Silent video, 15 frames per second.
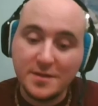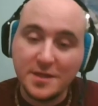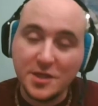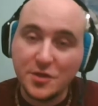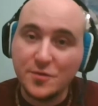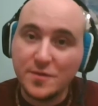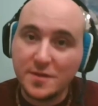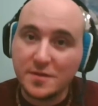
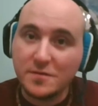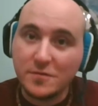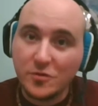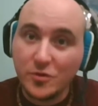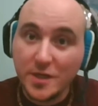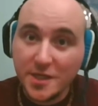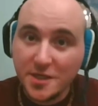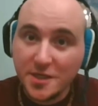use
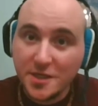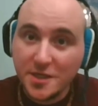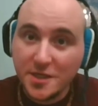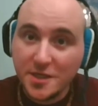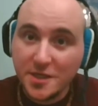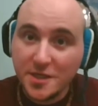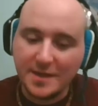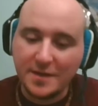Krishna's
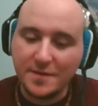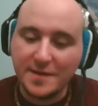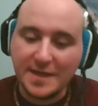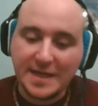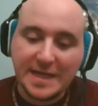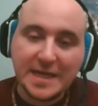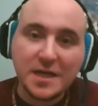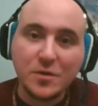words here, the
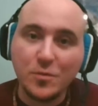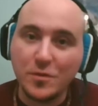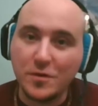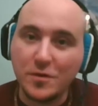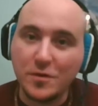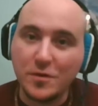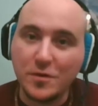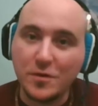
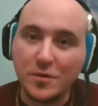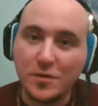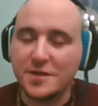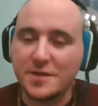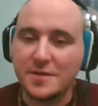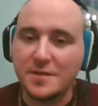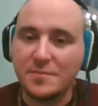equal position,